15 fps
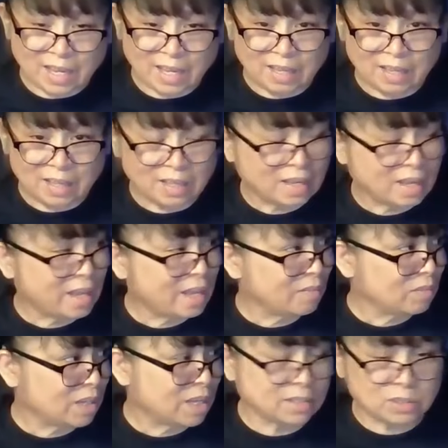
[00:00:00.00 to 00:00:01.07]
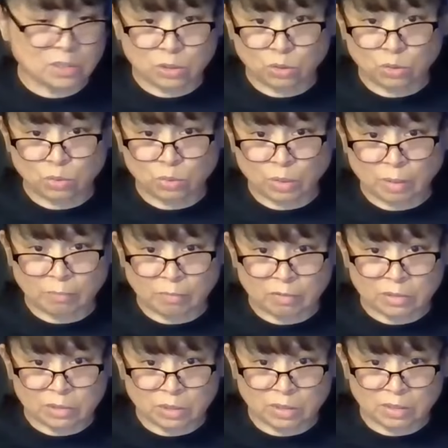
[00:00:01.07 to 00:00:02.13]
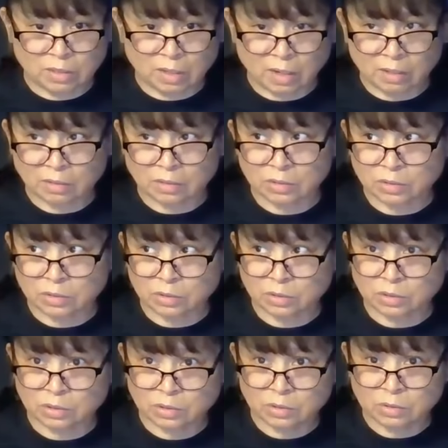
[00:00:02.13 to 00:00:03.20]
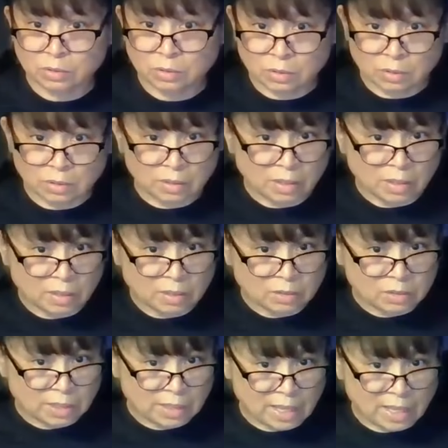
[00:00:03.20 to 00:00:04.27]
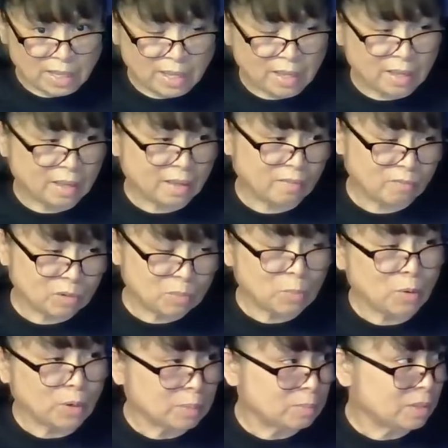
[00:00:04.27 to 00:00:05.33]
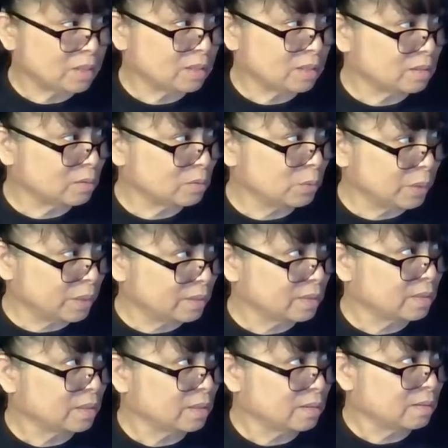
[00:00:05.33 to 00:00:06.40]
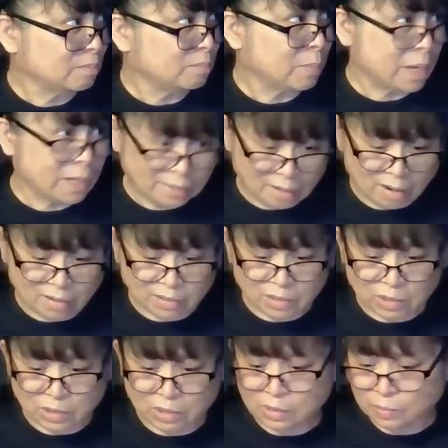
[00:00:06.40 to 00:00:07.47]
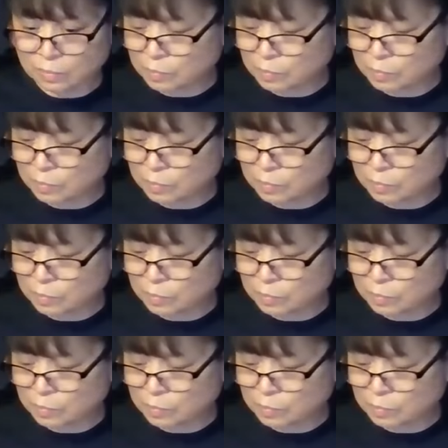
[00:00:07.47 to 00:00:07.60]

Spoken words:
I have a lot to do. I'm going to the doctor's today. I have an appointment with my doctor.